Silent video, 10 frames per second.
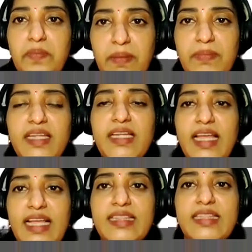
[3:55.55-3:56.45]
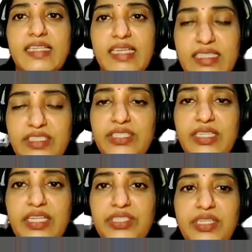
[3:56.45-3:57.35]
public health
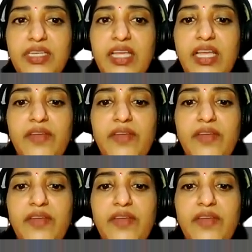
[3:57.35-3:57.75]
legislation,